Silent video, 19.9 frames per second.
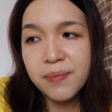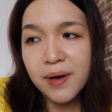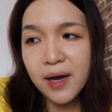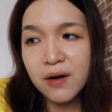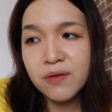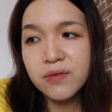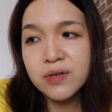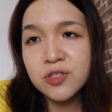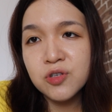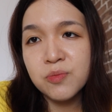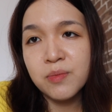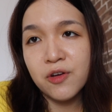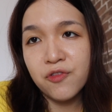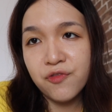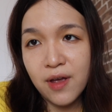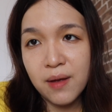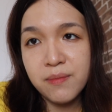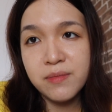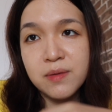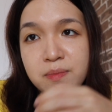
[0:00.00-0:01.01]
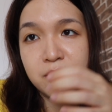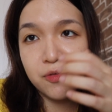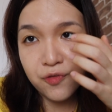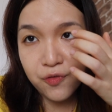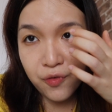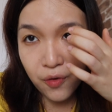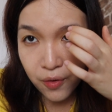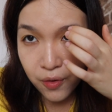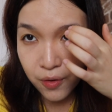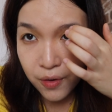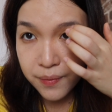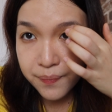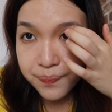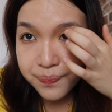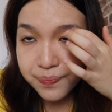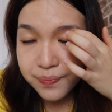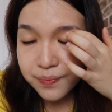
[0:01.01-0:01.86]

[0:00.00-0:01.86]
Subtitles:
parents or my family before.